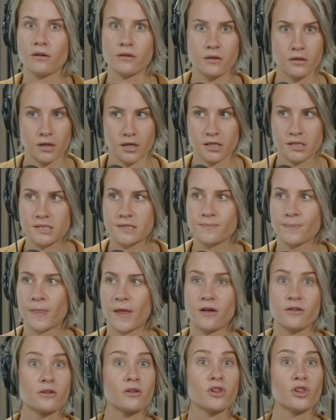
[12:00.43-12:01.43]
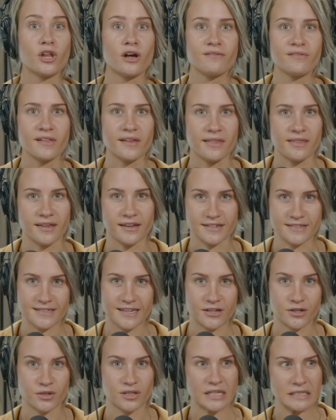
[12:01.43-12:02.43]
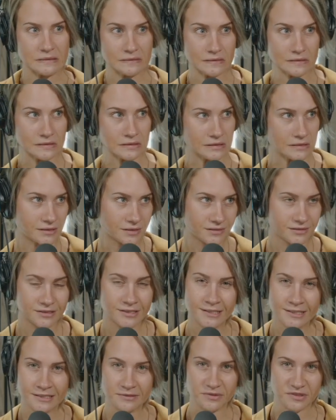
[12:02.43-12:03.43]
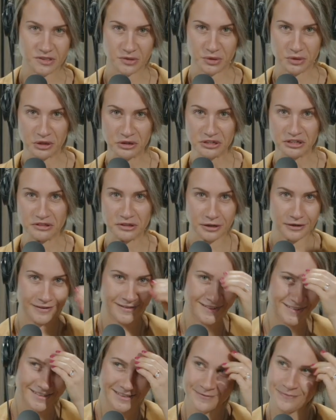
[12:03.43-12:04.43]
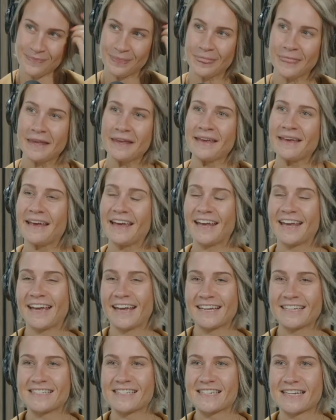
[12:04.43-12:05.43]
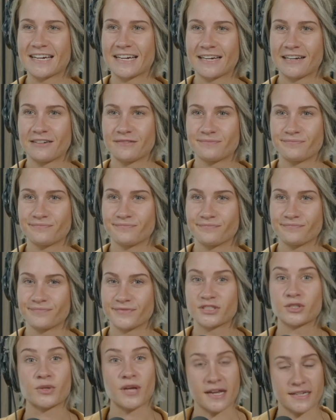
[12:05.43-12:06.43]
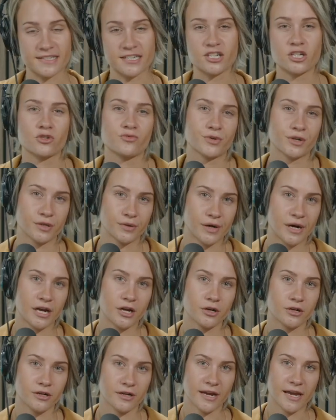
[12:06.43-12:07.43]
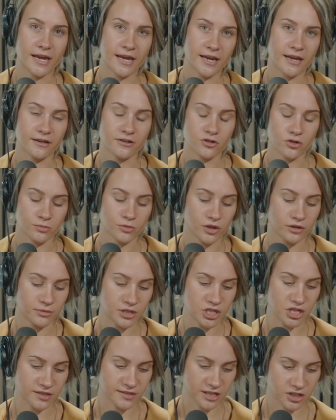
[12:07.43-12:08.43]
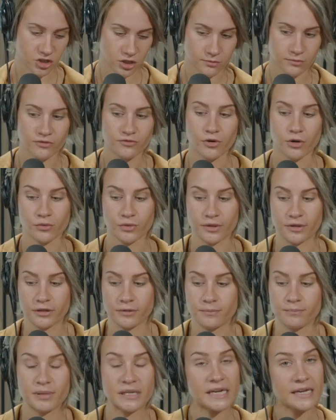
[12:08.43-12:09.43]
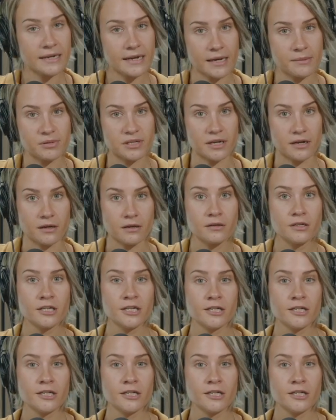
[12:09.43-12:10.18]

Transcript: the things, all the lovely things that you're like, ooh, what's going on in there? And so yes, it does require a dermal imaging session before we begin IPL